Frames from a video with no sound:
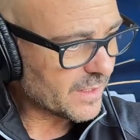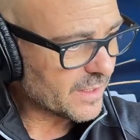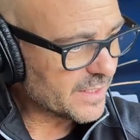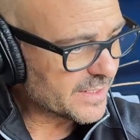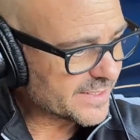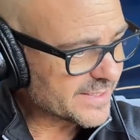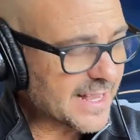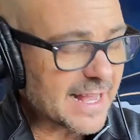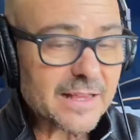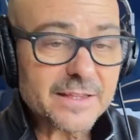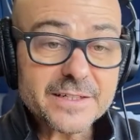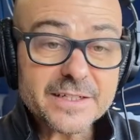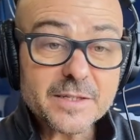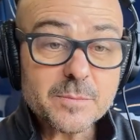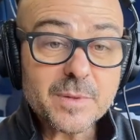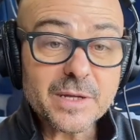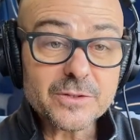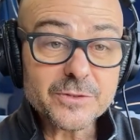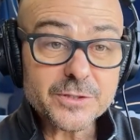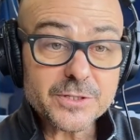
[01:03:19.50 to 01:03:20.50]
solid
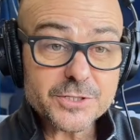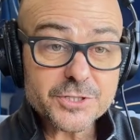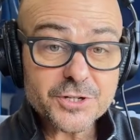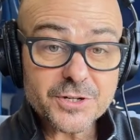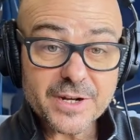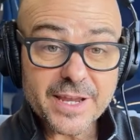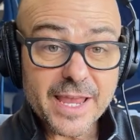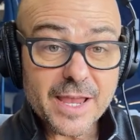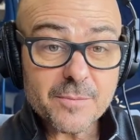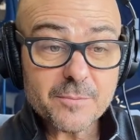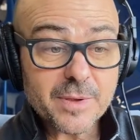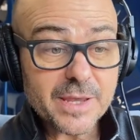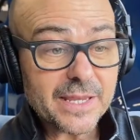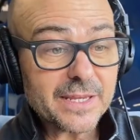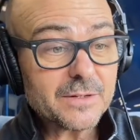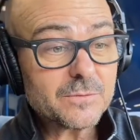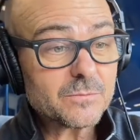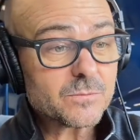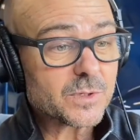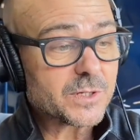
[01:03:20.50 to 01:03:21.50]
email nurture
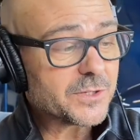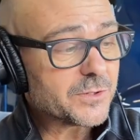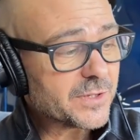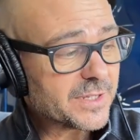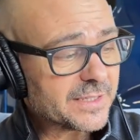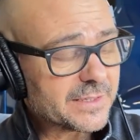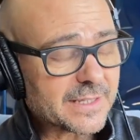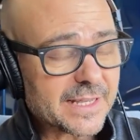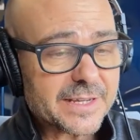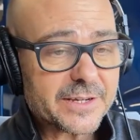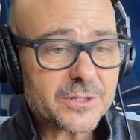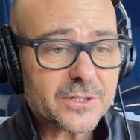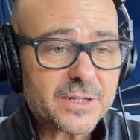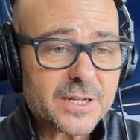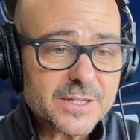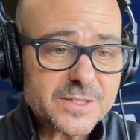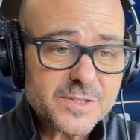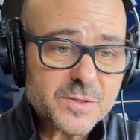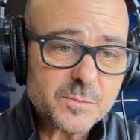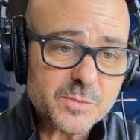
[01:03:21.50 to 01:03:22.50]
campaign where you can let your
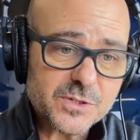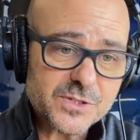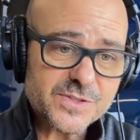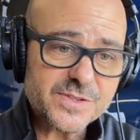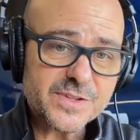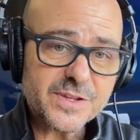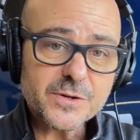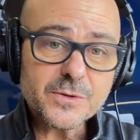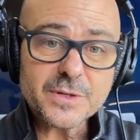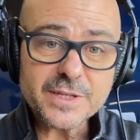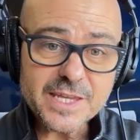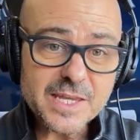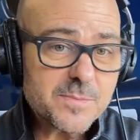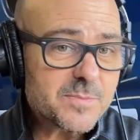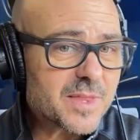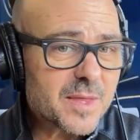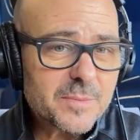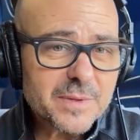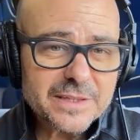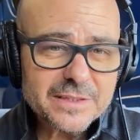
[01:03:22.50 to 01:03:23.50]
customers know and keep
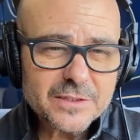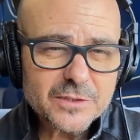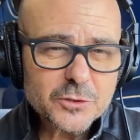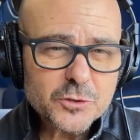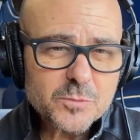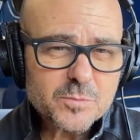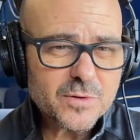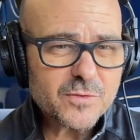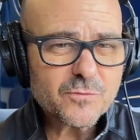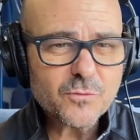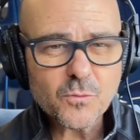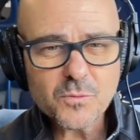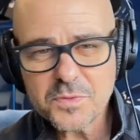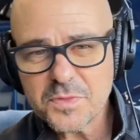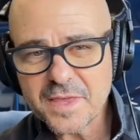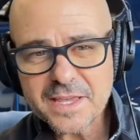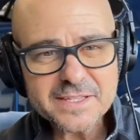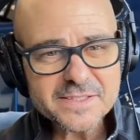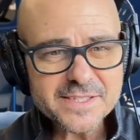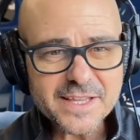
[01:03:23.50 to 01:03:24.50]
them in the loop of
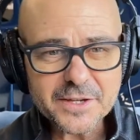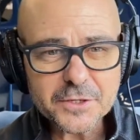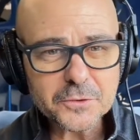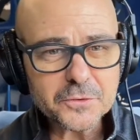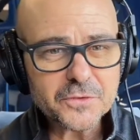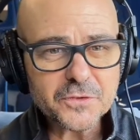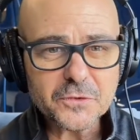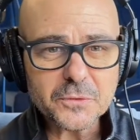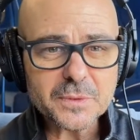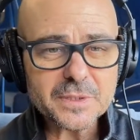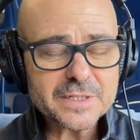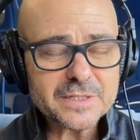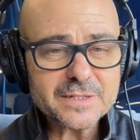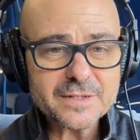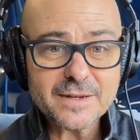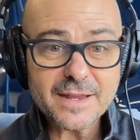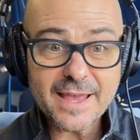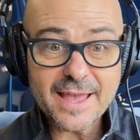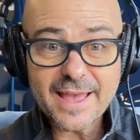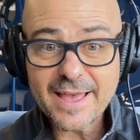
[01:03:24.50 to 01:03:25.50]
things that you're doing,
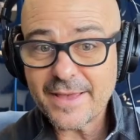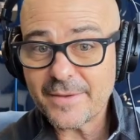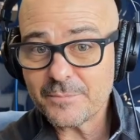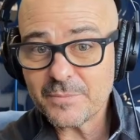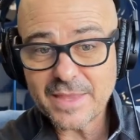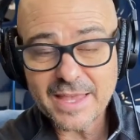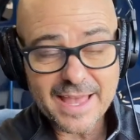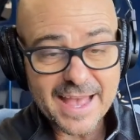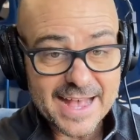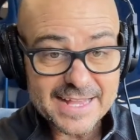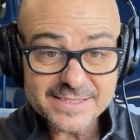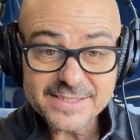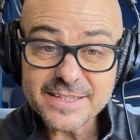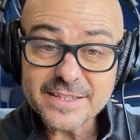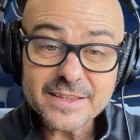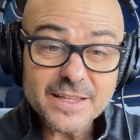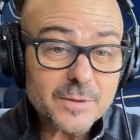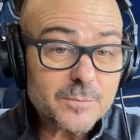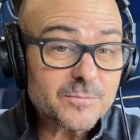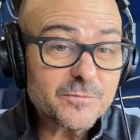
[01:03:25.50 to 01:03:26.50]
and
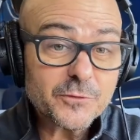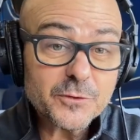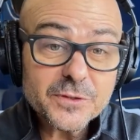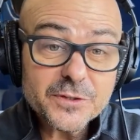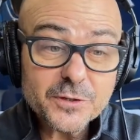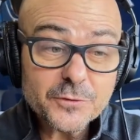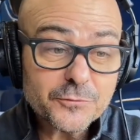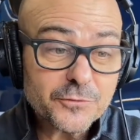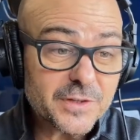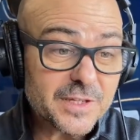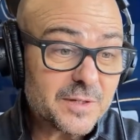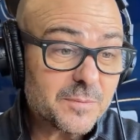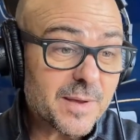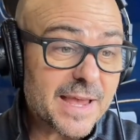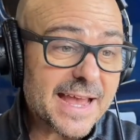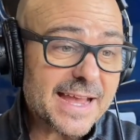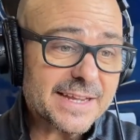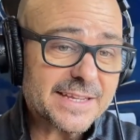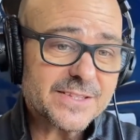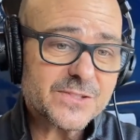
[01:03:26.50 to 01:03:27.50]
asking them for their
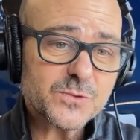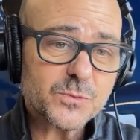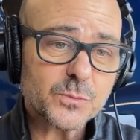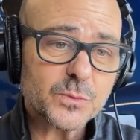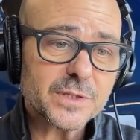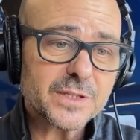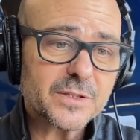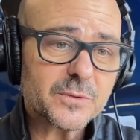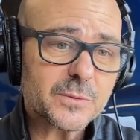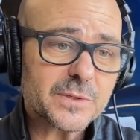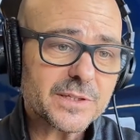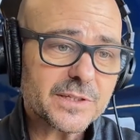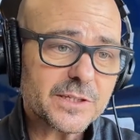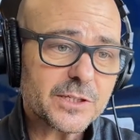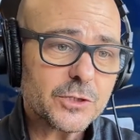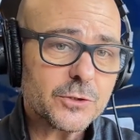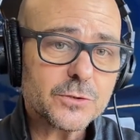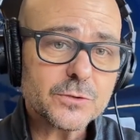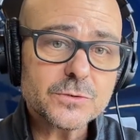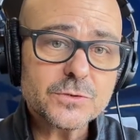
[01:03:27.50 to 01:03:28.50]
feedback is really, really
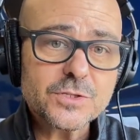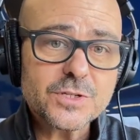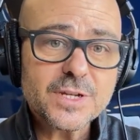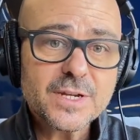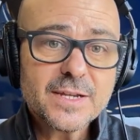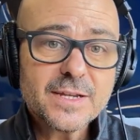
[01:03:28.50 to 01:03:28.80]
huge.